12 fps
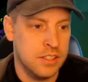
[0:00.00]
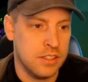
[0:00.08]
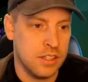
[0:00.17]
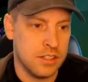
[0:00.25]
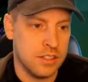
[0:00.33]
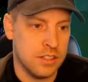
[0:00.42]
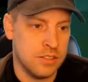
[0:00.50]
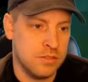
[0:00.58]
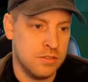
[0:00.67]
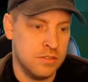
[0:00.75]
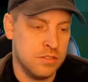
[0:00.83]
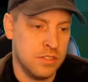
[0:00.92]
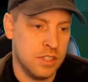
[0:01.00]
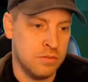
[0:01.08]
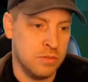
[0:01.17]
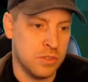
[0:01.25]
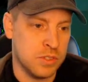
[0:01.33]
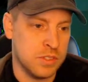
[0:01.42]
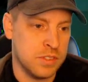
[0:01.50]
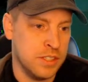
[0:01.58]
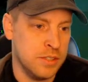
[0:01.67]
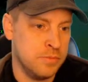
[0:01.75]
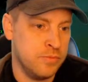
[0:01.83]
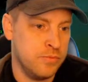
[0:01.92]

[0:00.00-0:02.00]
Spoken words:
Kind of get focused up.